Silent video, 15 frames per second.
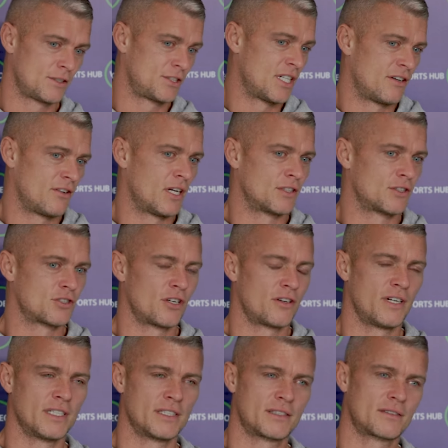Gerard,
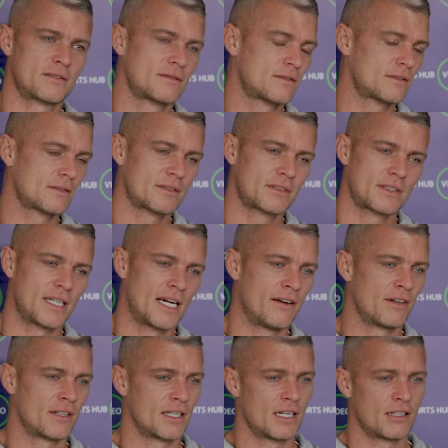Torres,
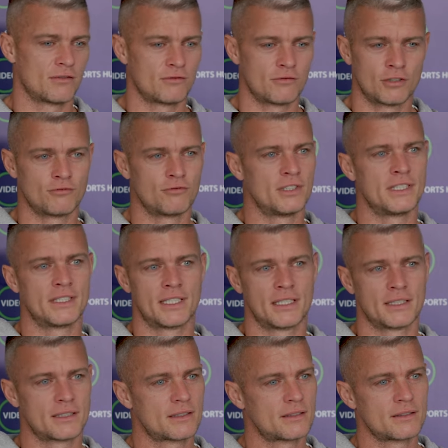Carragher,
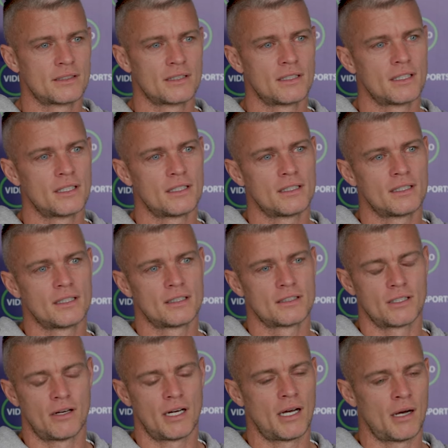Rodriguez.
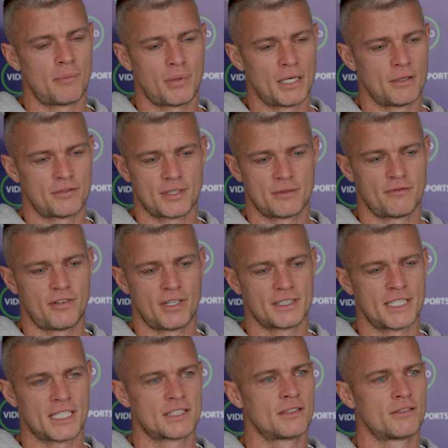So I played with some
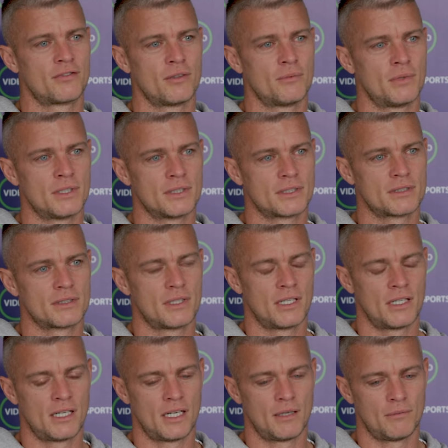fantastic footballers,
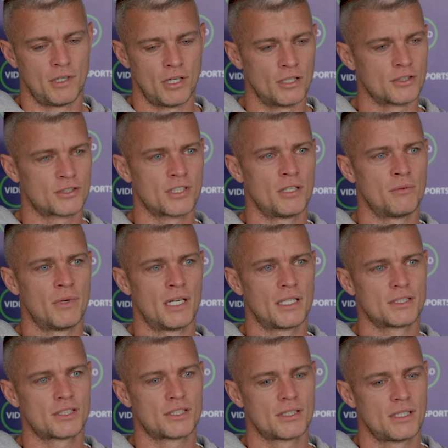learned so
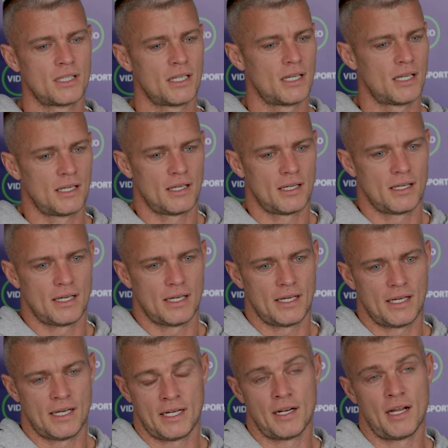much.
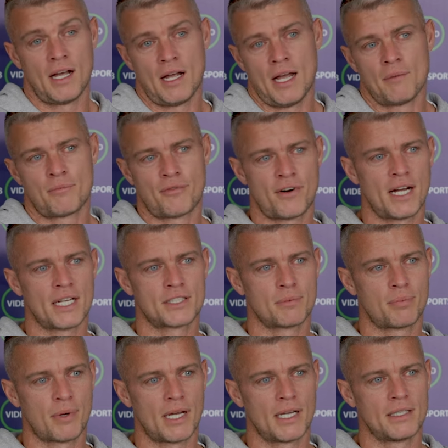And I'm proud
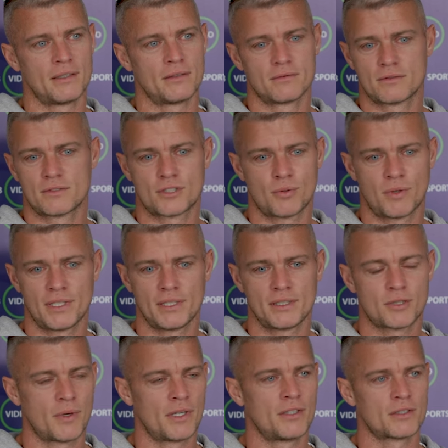to play
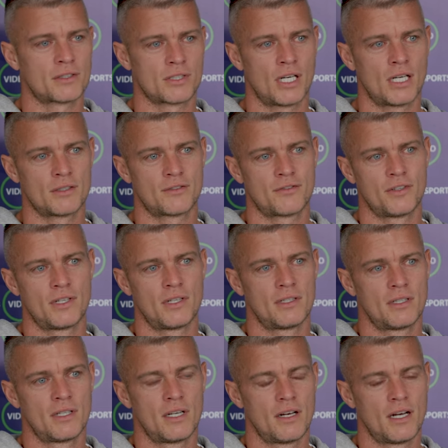20 odd times
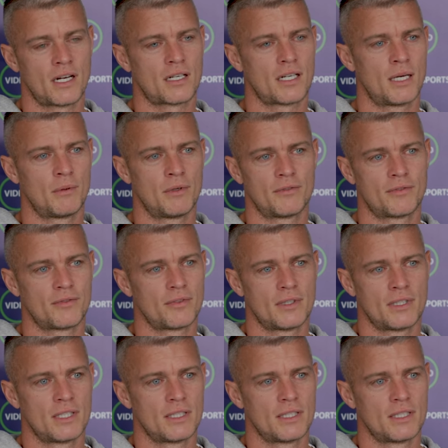for a club of